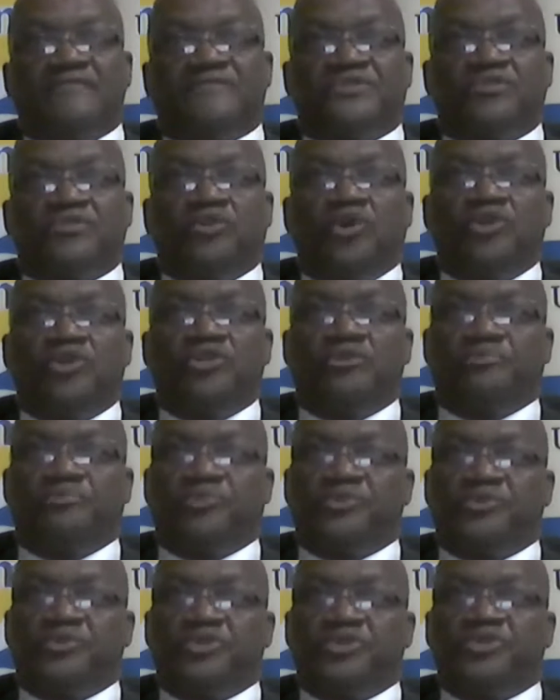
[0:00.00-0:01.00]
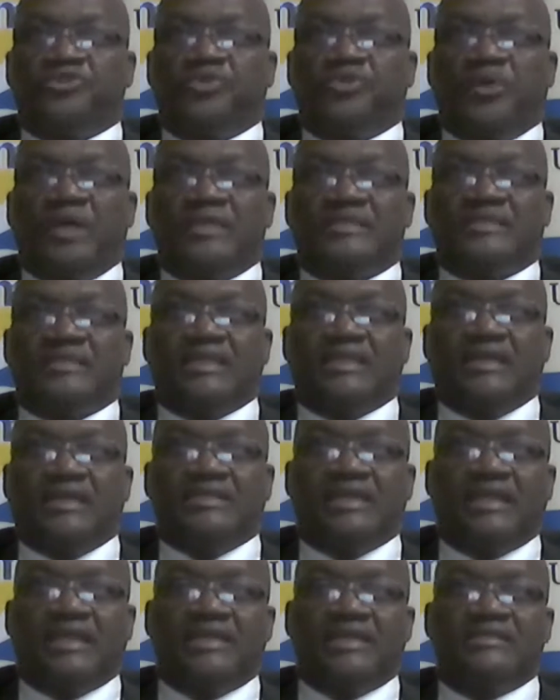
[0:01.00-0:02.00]
strives to contribute towards
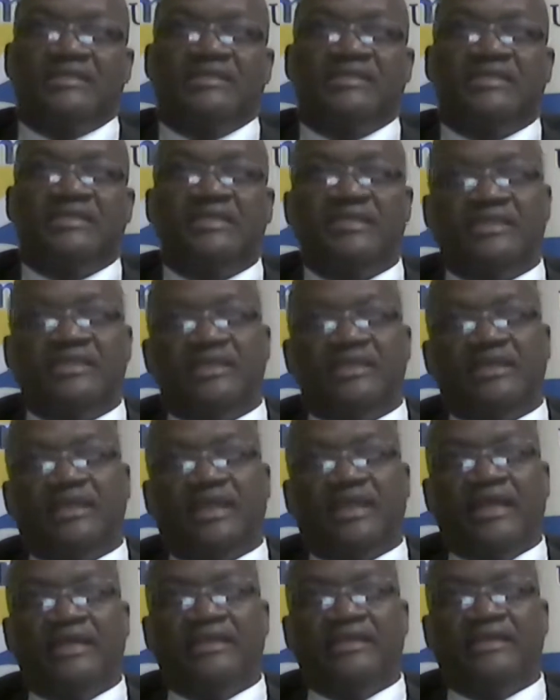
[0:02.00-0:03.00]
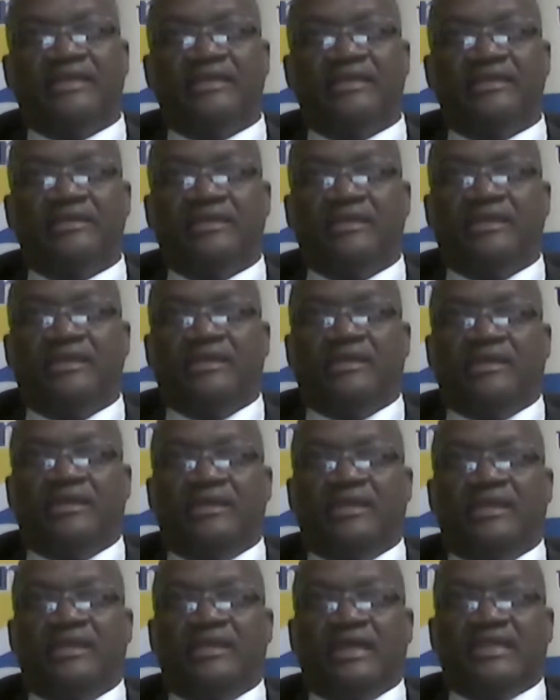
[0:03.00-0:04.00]
excellence in teaching, learning,
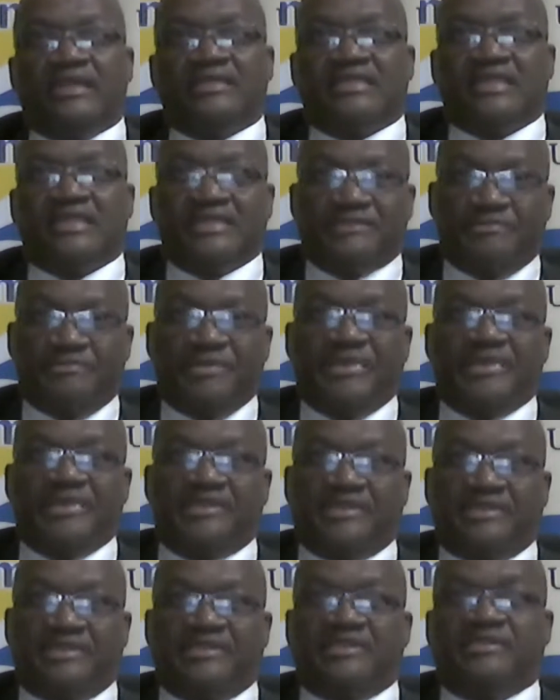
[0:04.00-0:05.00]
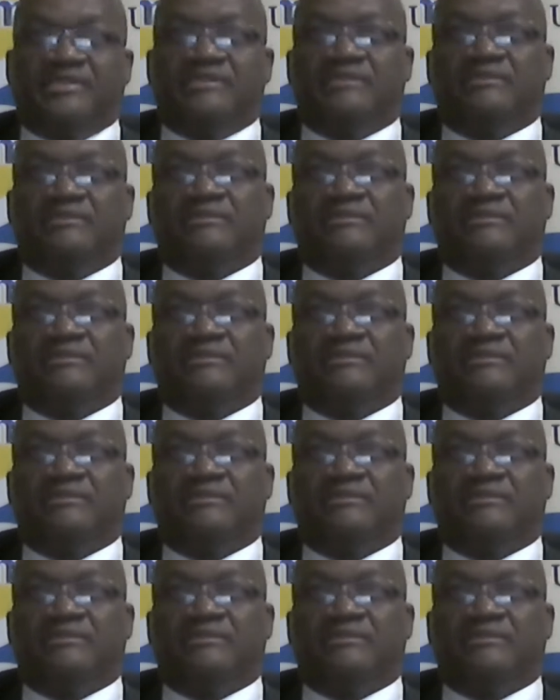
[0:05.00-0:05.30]
and assessment.